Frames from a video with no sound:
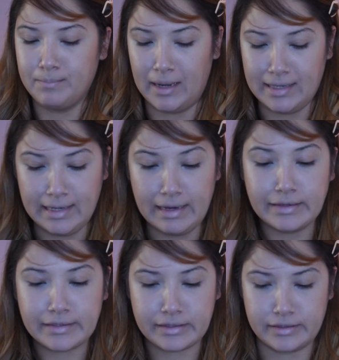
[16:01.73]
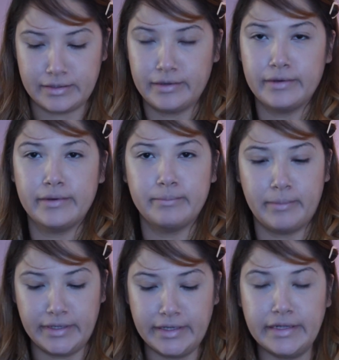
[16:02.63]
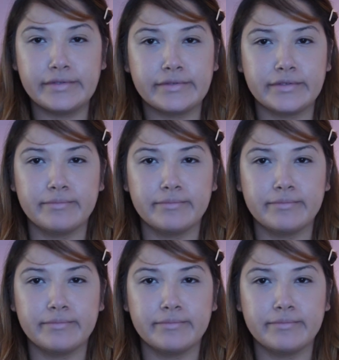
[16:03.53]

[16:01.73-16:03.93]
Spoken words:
my nose, my nose.